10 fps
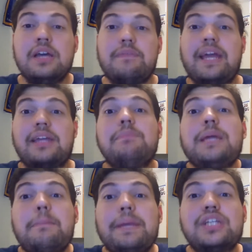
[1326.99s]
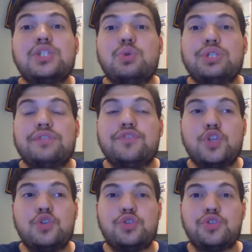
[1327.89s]
that can be a big source of
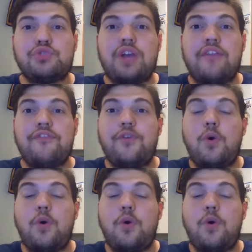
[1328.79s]
social strife,